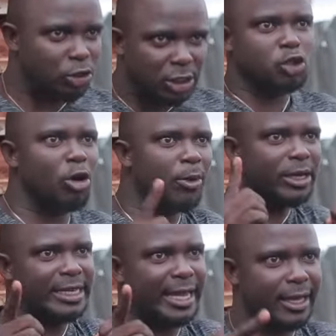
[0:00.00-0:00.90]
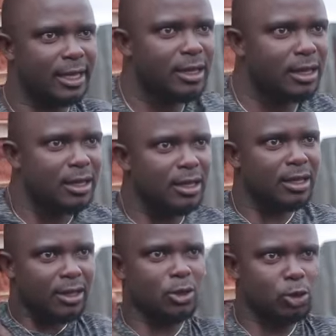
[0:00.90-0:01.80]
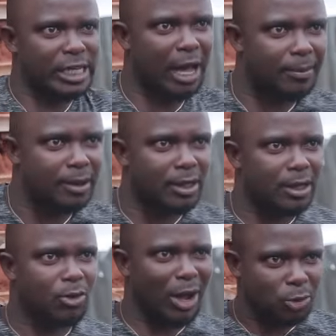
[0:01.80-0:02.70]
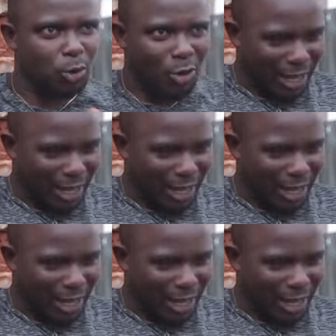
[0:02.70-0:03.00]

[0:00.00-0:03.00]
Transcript: You see somebody there. You see him? Why you